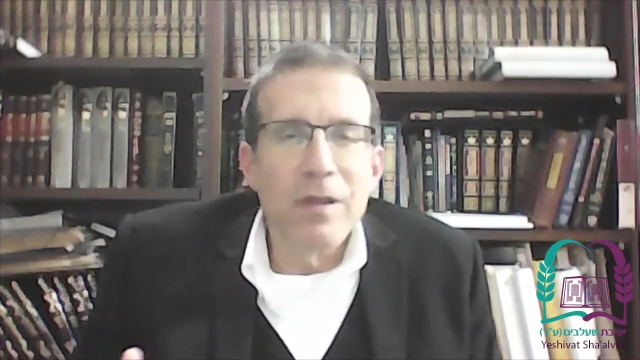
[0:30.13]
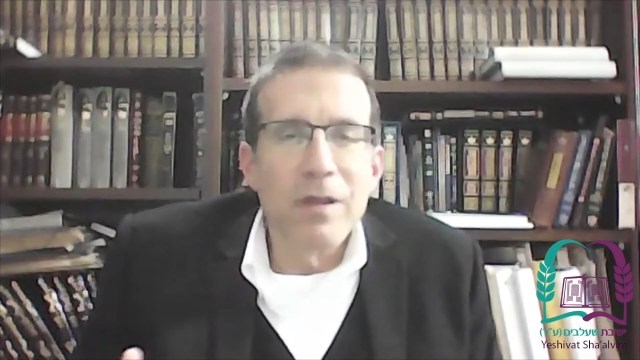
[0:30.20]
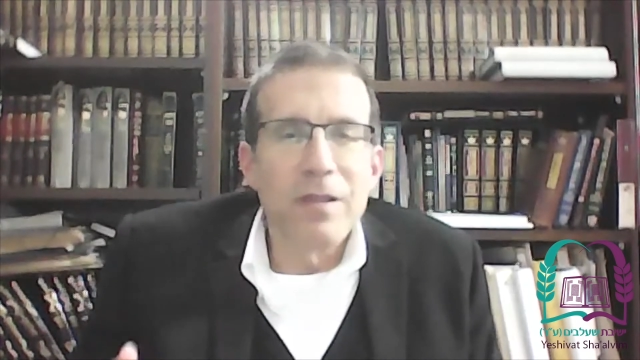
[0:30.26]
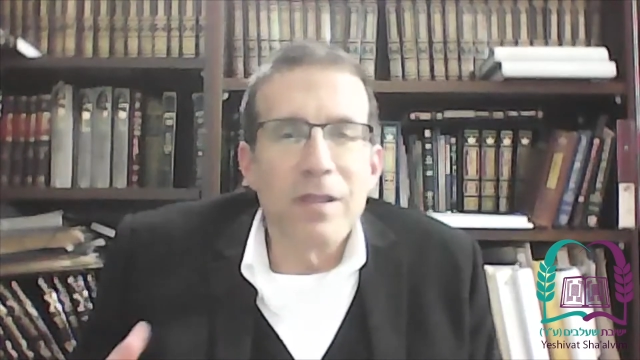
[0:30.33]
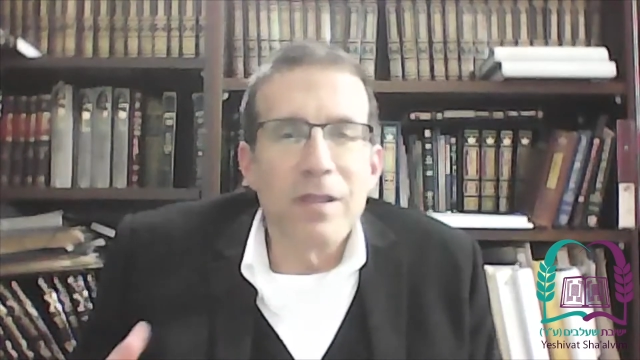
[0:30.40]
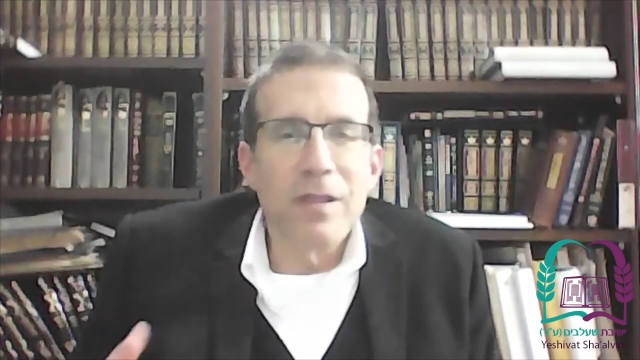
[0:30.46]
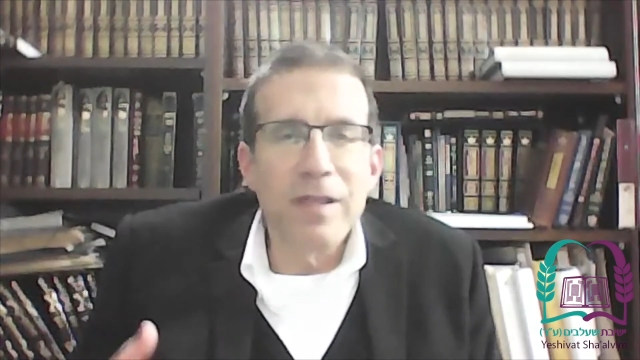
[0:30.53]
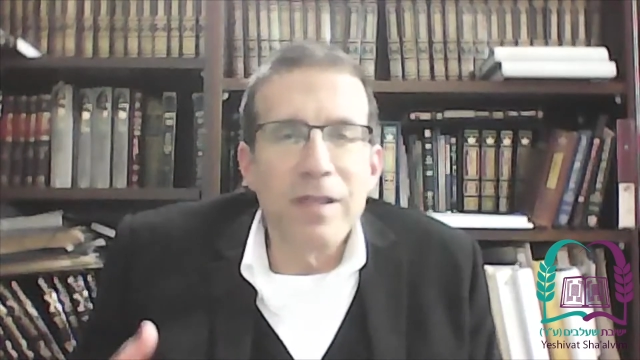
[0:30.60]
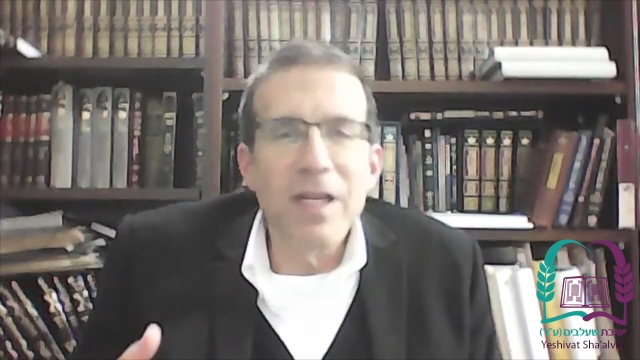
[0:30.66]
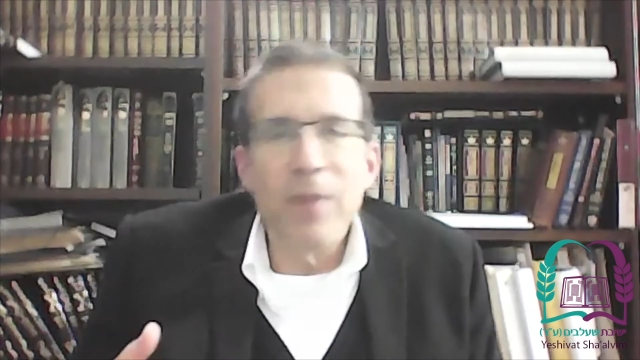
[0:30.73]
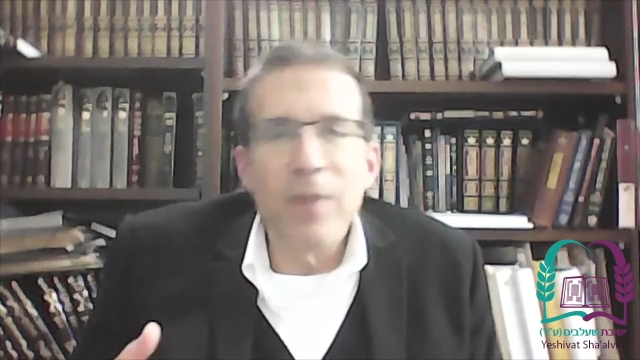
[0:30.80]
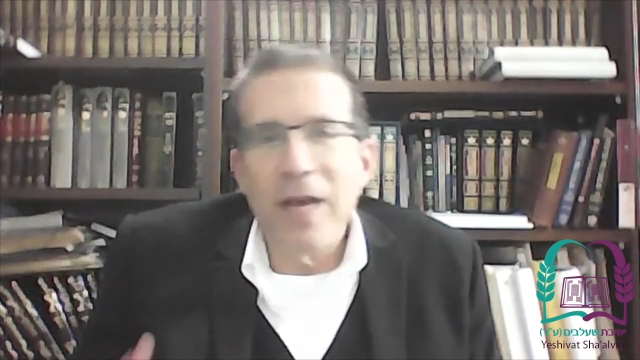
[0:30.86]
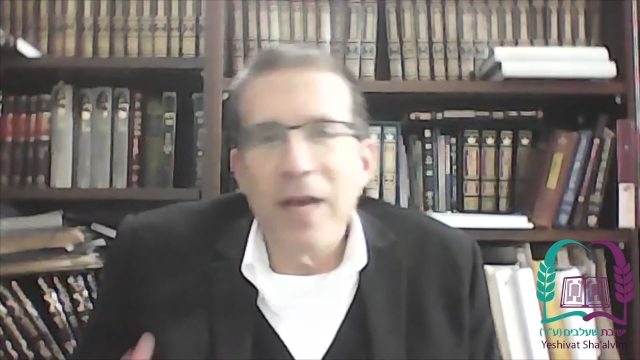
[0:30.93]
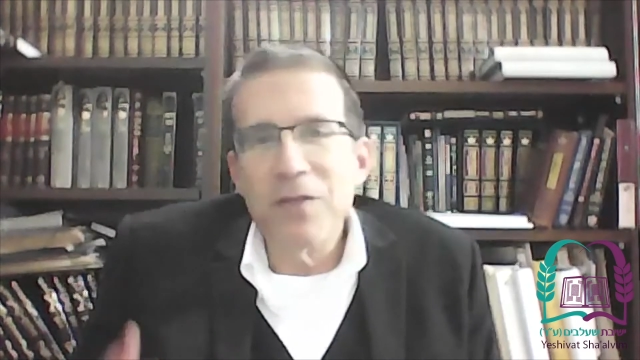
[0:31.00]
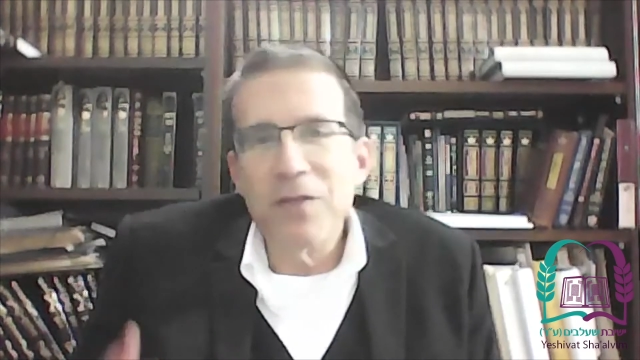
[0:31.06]
to clean up
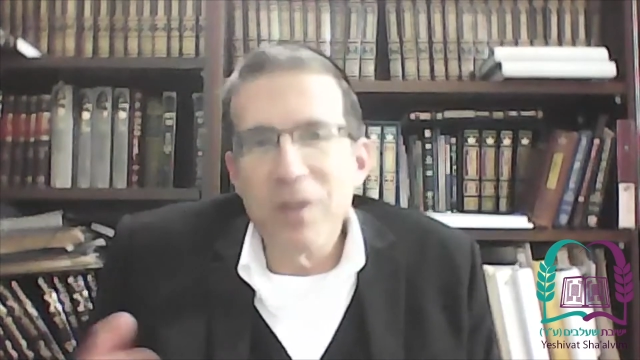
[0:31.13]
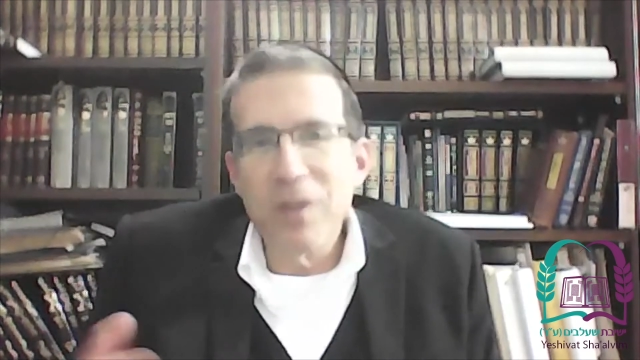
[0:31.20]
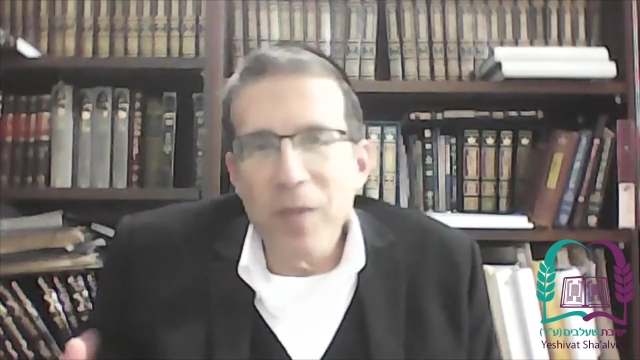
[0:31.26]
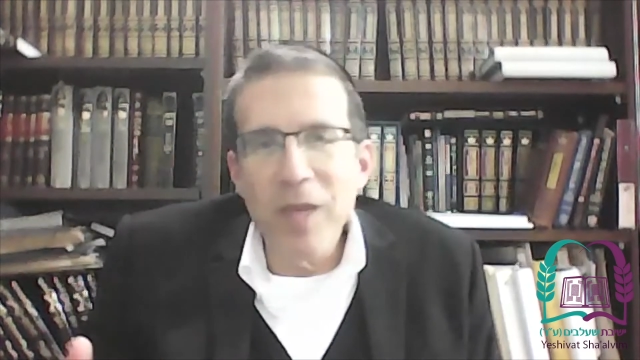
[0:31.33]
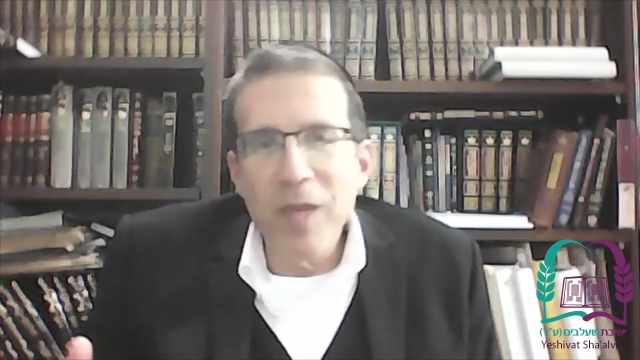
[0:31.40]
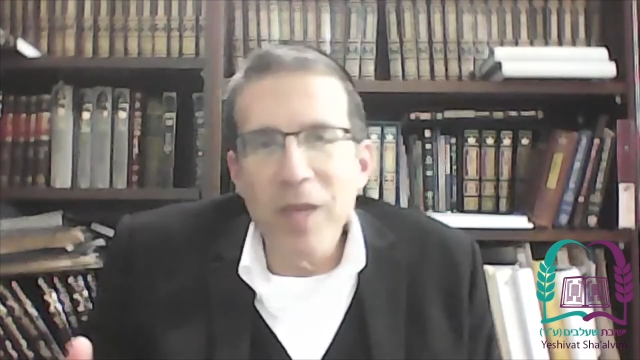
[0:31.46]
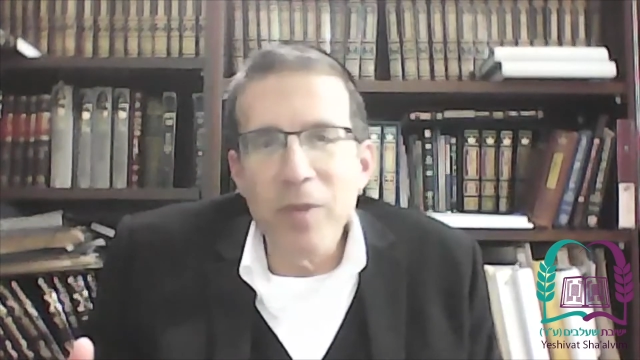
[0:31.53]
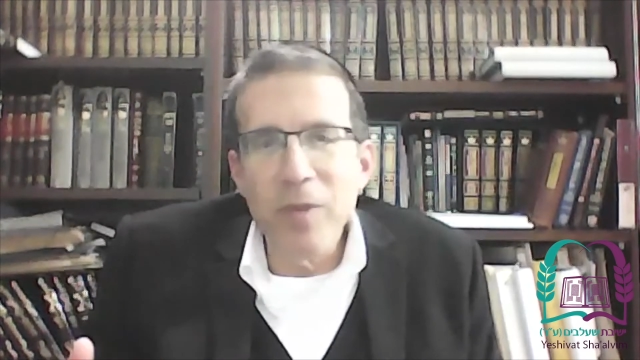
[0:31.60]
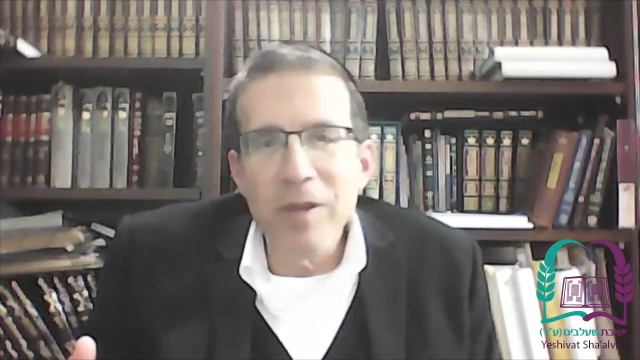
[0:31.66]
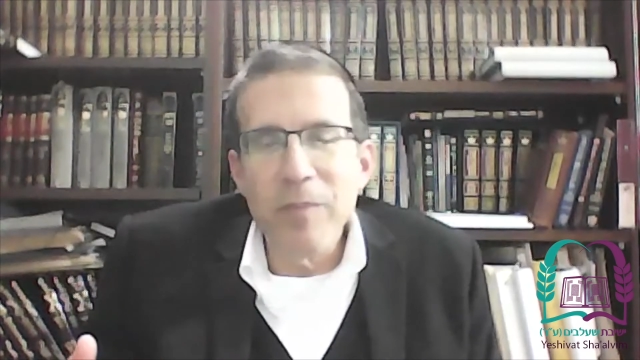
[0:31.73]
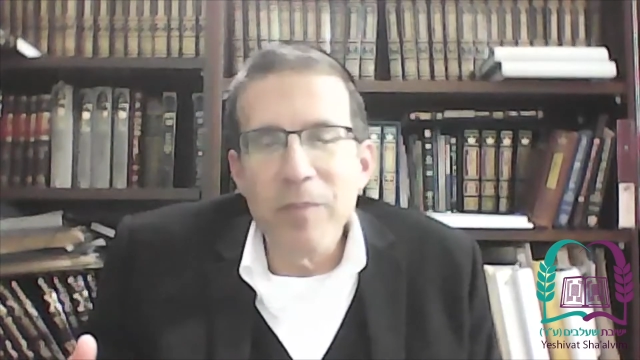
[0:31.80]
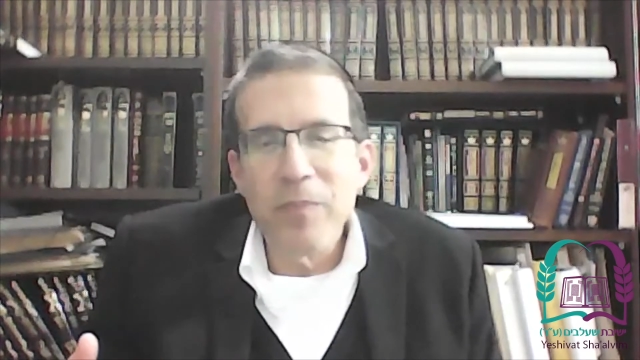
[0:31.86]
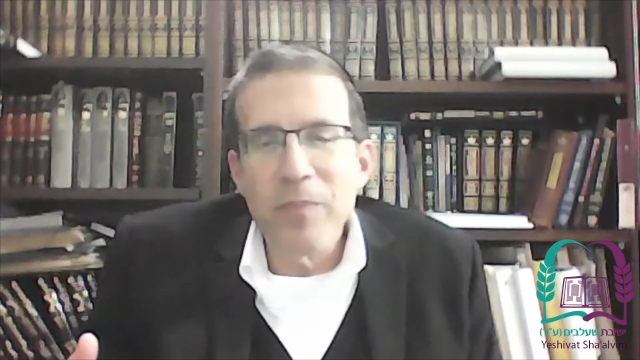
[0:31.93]
after the baby,